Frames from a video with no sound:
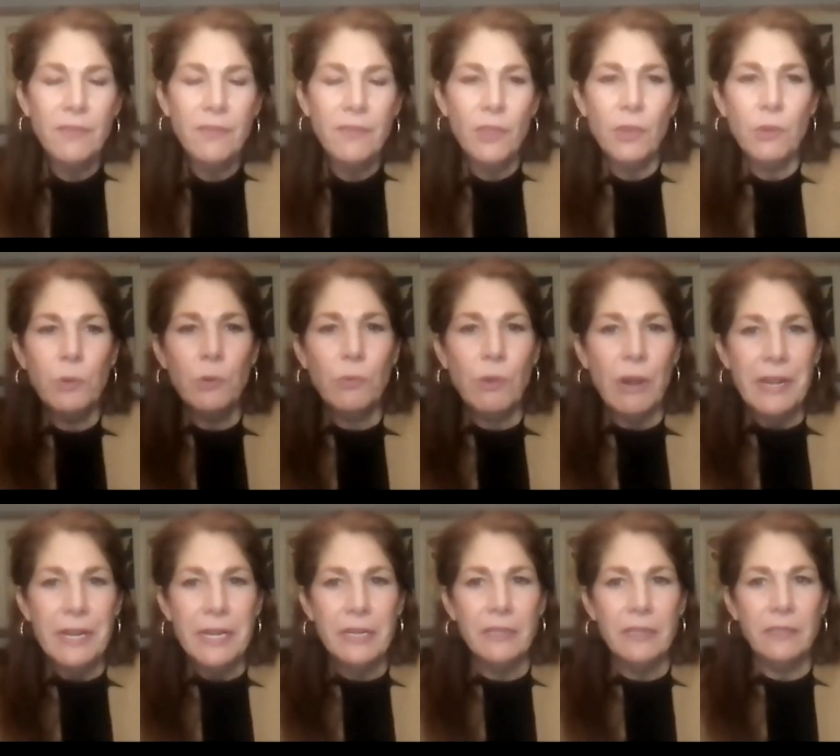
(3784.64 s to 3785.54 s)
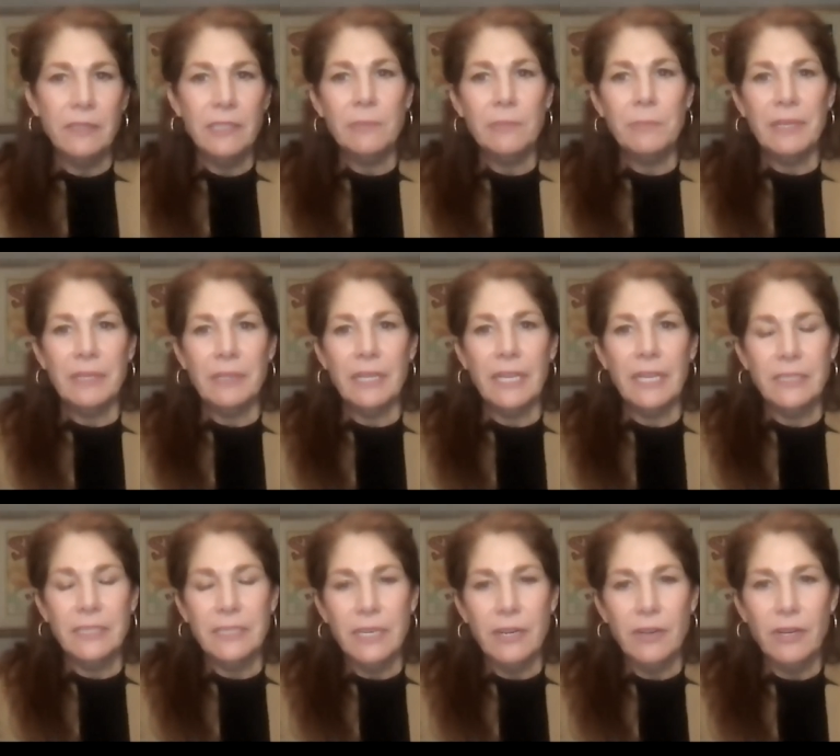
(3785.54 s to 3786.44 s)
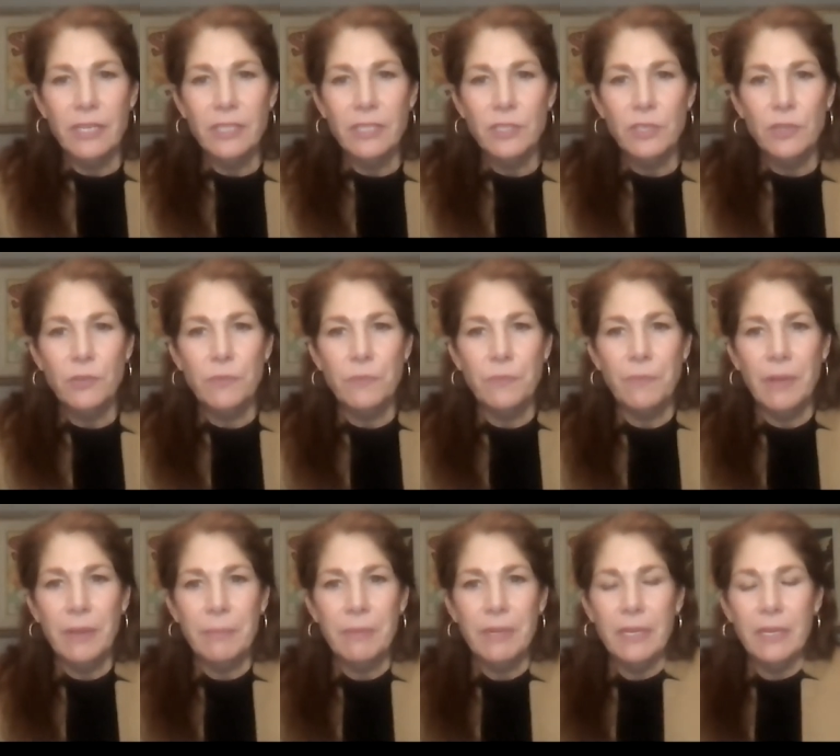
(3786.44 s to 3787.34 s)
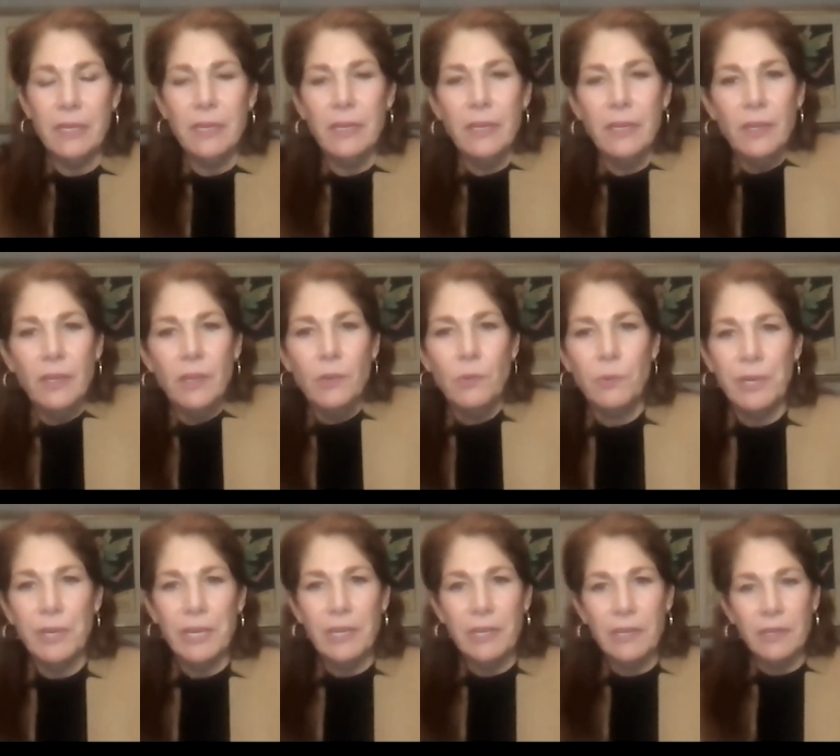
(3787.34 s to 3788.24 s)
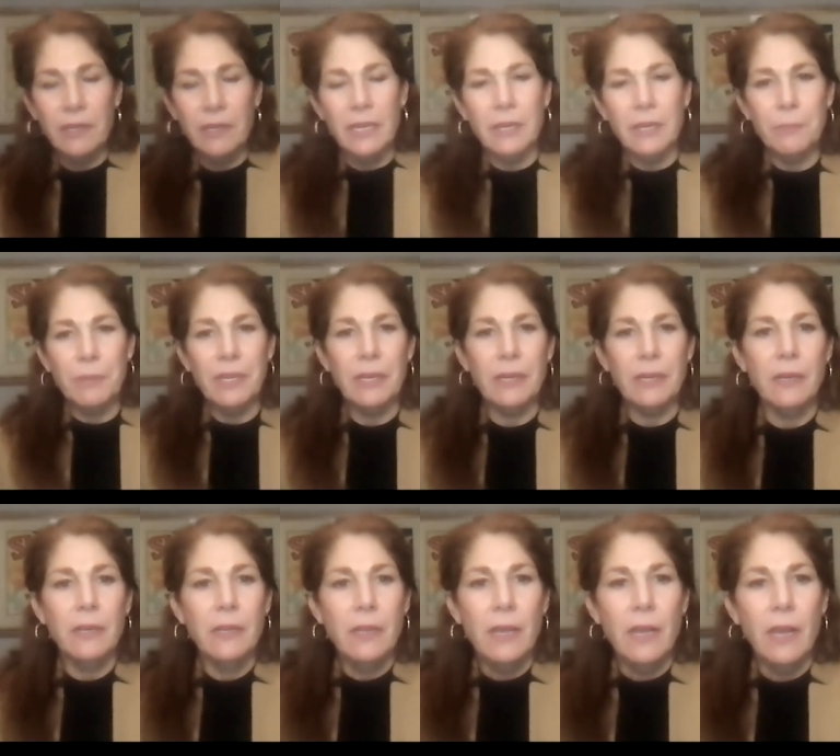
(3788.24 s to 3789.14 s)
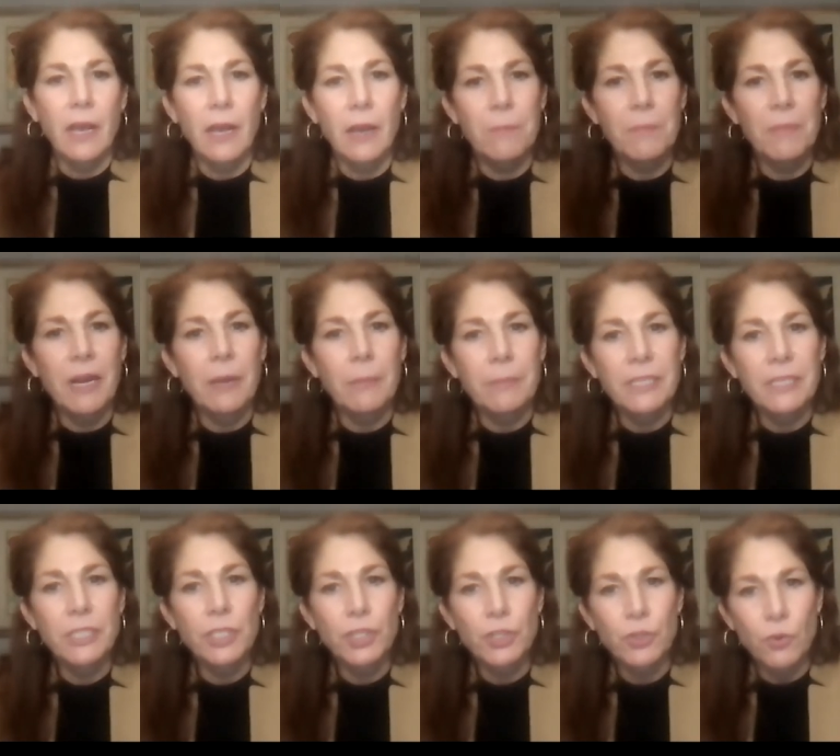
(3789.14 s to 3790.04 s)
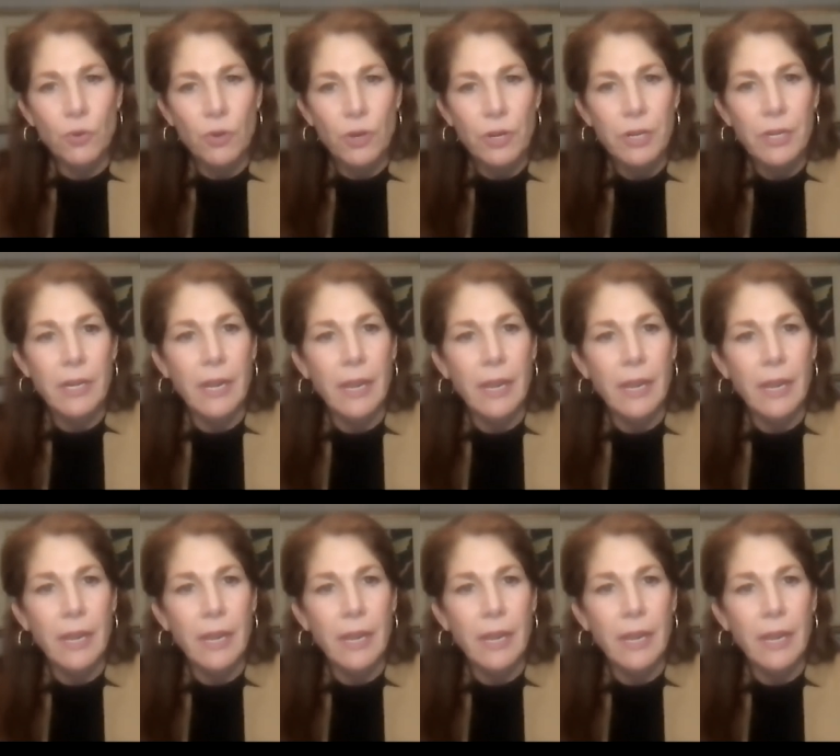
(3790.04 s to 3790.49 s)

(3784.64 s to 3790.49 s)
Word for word: although we're running a little bit late, Sarah, so maybe we can keep it um, a bit short.